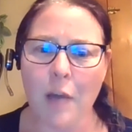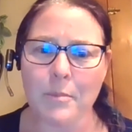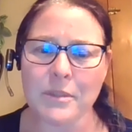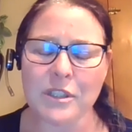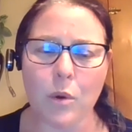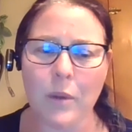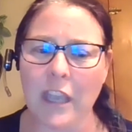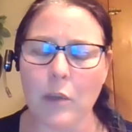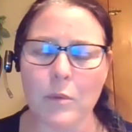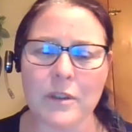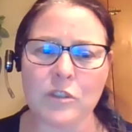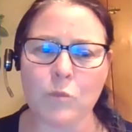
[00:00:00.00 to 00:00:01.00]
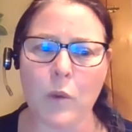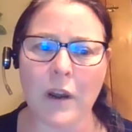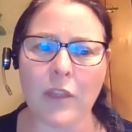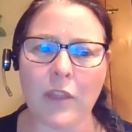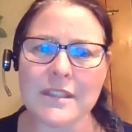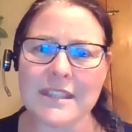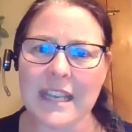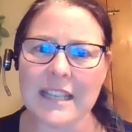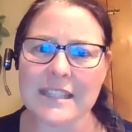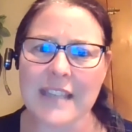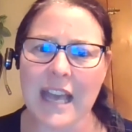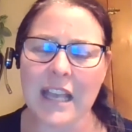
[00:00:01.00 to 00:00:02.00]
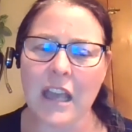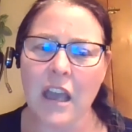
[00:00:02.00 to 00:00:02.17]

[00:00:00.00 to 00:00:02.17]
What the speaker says: So it was one of those things that,